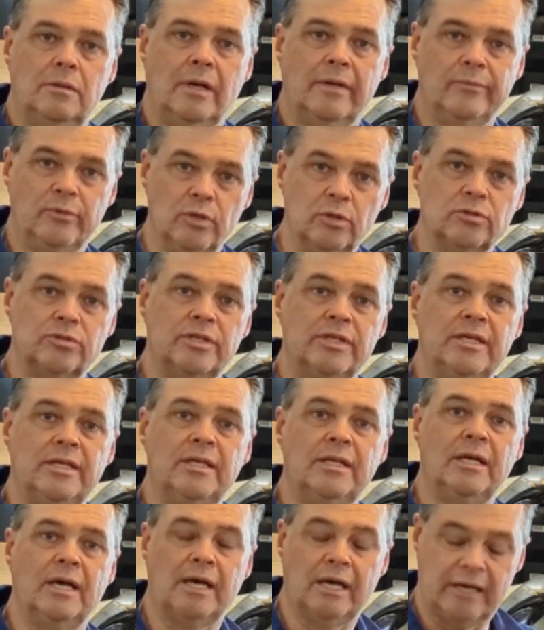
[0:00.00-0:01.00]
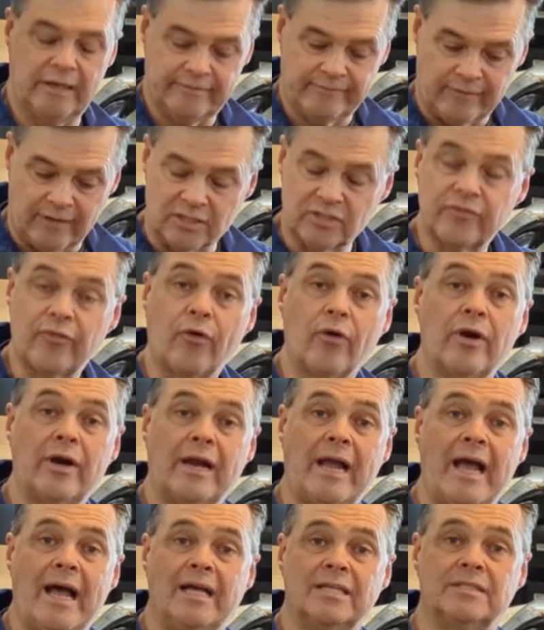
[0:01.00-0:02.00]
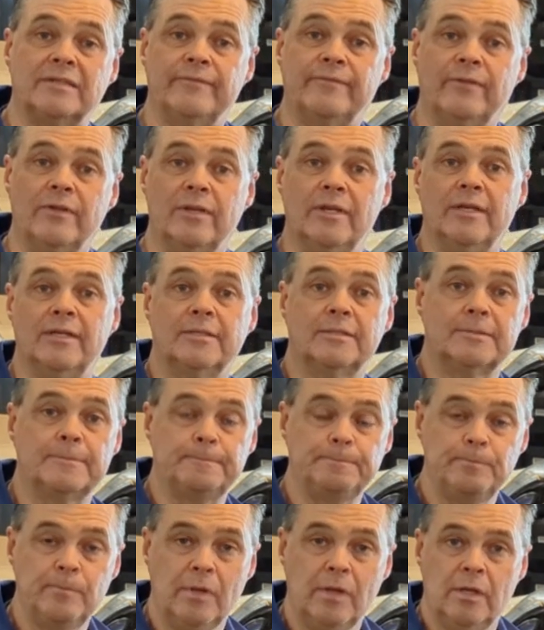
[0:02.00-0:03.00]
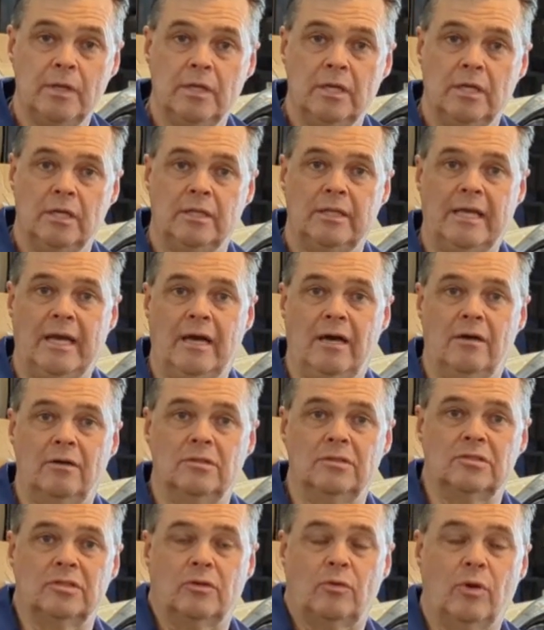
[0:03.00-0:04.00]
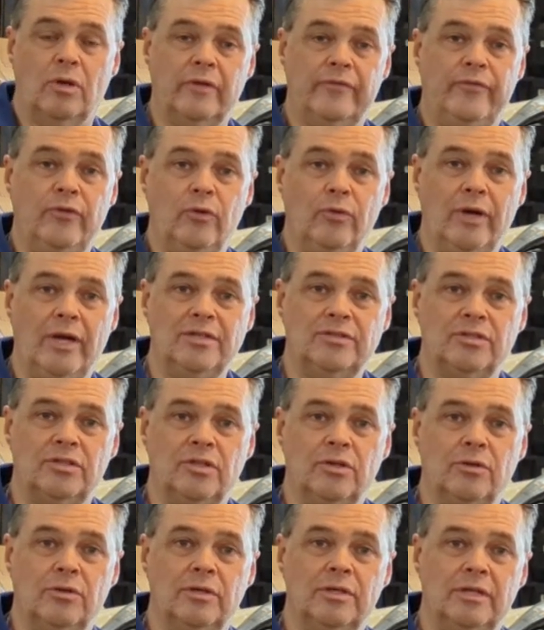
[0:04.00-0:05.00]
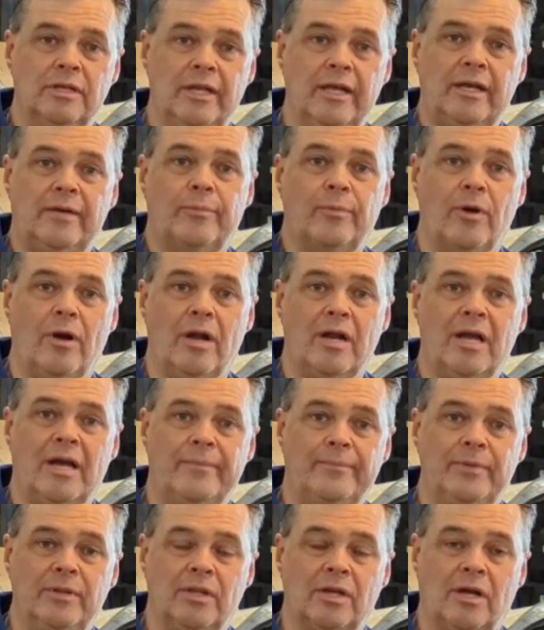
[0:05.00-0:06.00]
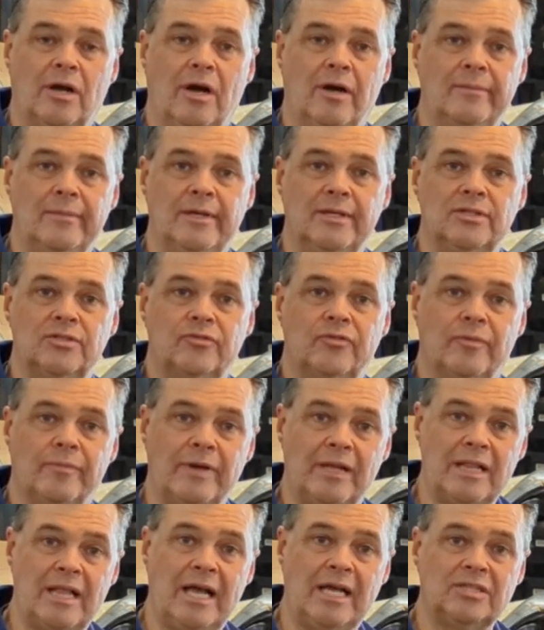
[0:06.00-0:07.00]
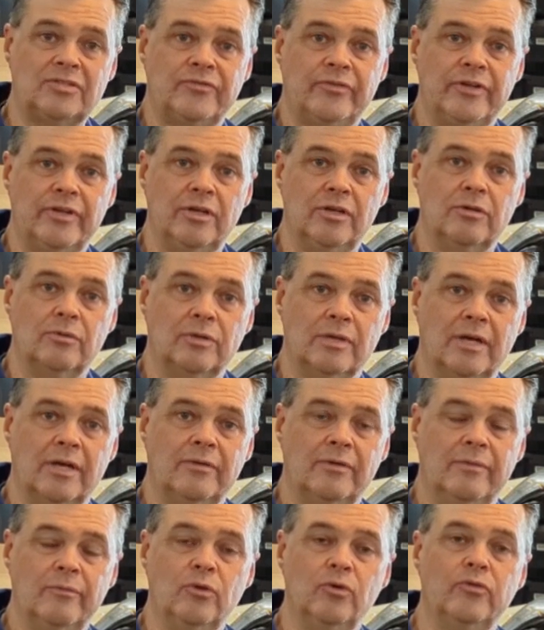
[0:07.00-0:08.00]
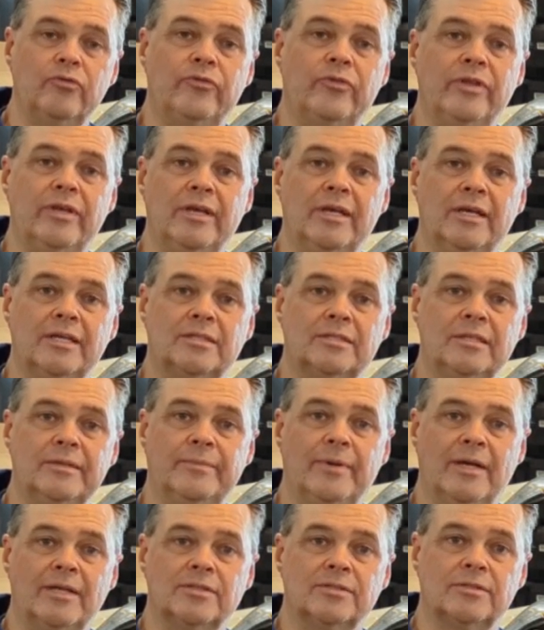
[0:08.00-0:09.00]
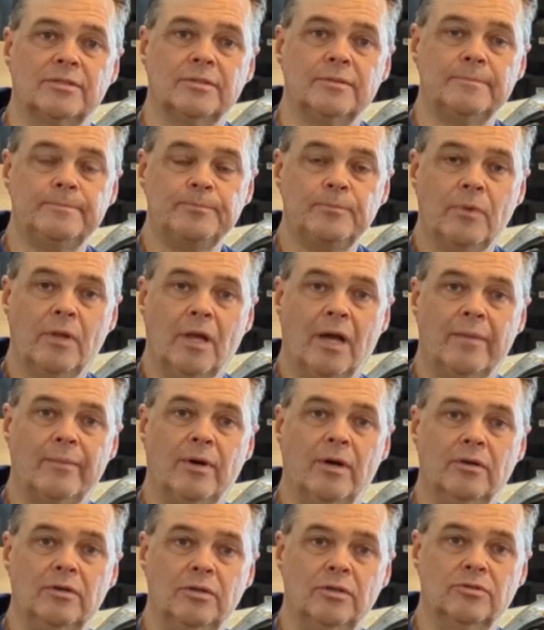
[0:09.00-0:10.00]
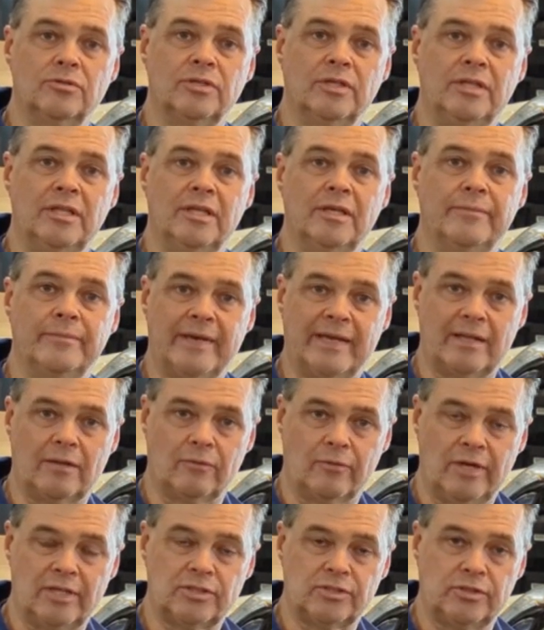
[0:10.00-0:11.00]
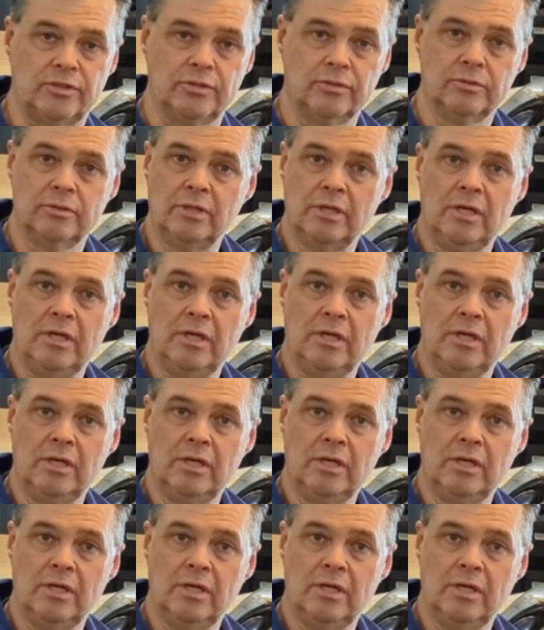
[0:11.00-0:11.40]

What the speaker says: using phosphoric acid for this. Now, there's quite a few ways to do it. Nick brought up in the comments from my last video when I removed the seat pedestal about using the metal rescue.